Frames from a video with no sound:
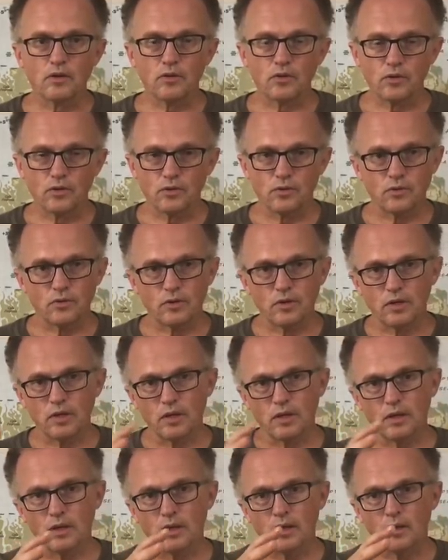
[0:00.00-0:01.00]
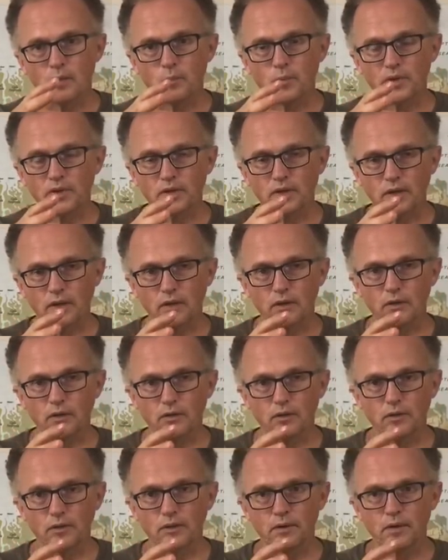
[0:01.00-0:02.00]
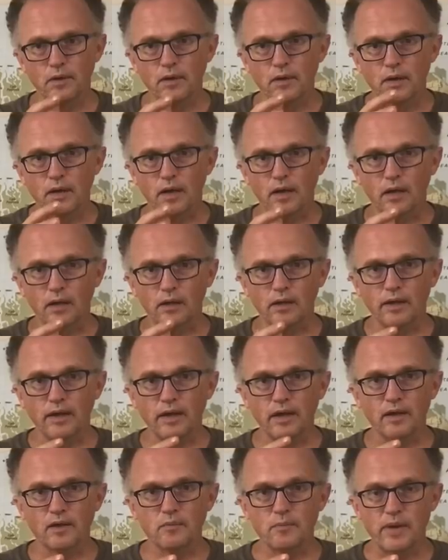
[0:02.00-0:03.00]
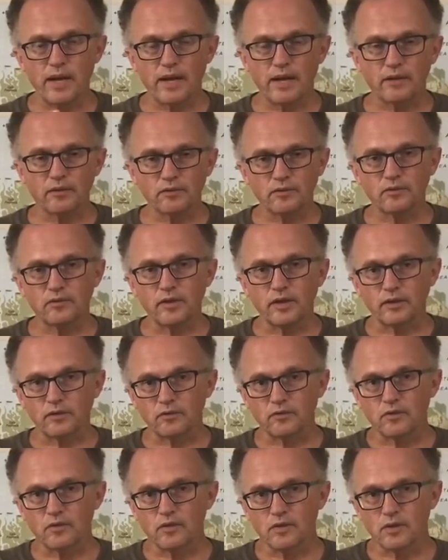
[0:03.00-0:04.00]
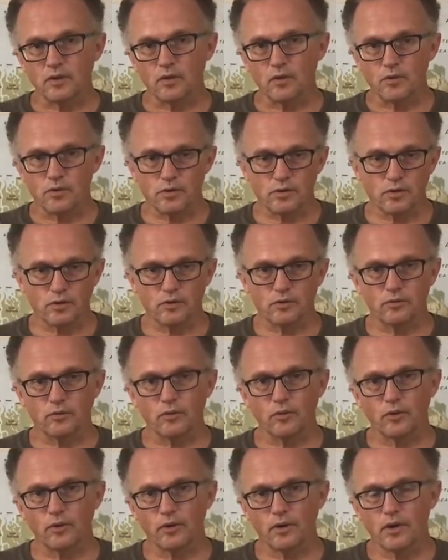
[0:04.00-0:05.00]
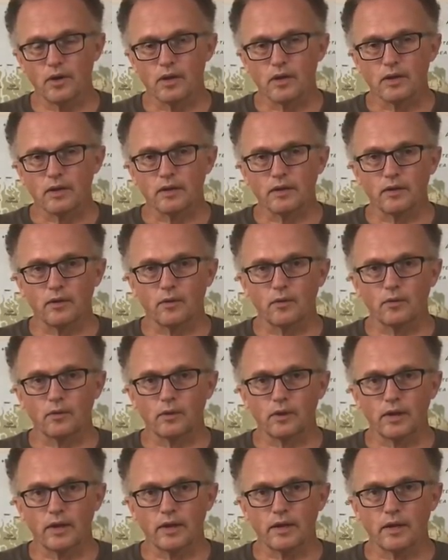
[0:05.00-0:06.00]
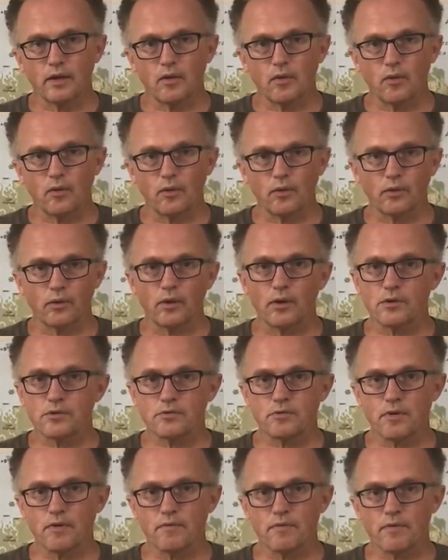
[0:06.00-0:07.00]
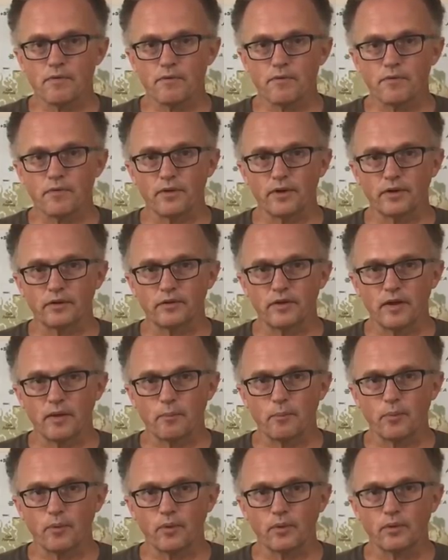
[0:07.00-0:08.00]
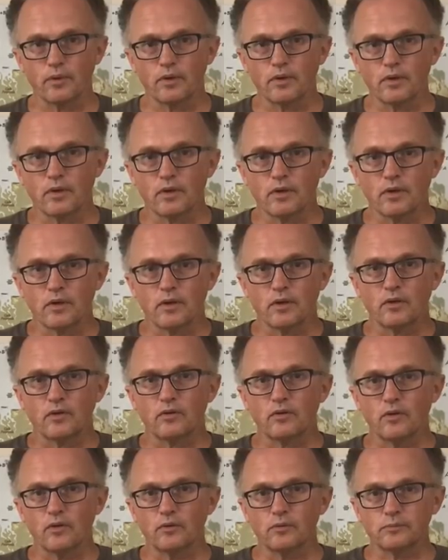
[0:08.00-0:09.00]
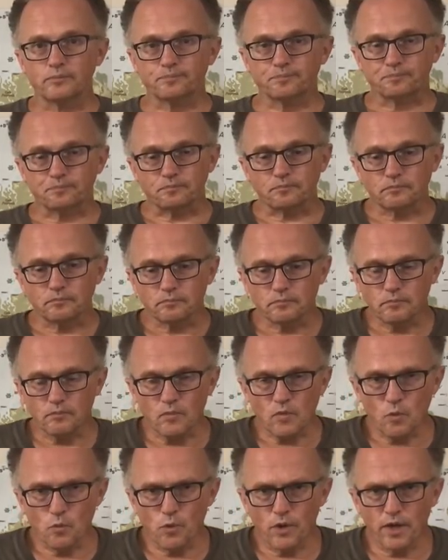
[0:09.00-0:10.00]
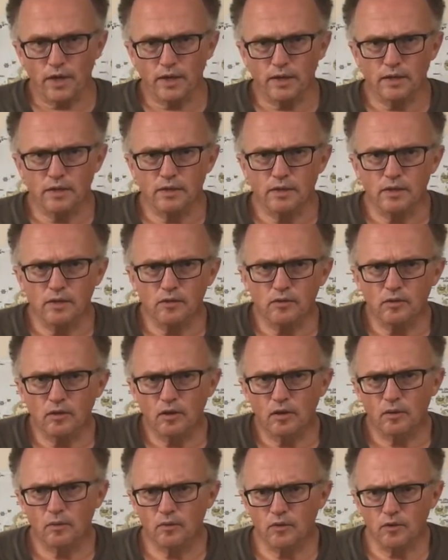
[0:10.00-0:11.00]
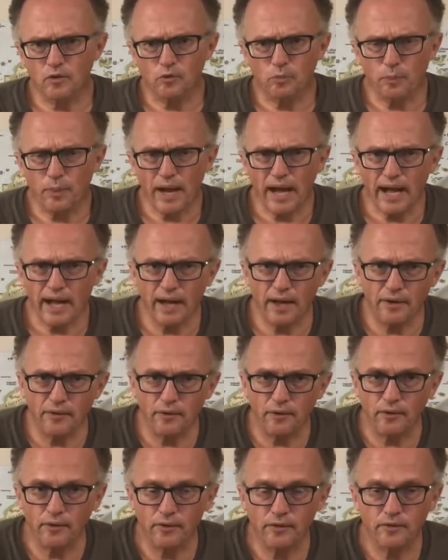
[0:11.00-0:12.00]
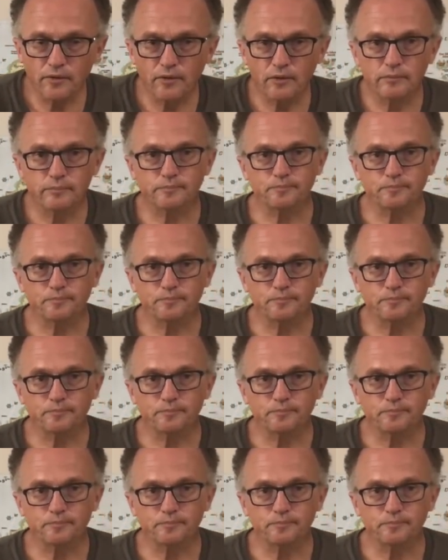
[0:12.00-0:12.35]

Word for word: to the particular uh, landmass next to the oceans, or you know, a lake or a large river, for example. So we're getting these these patterns,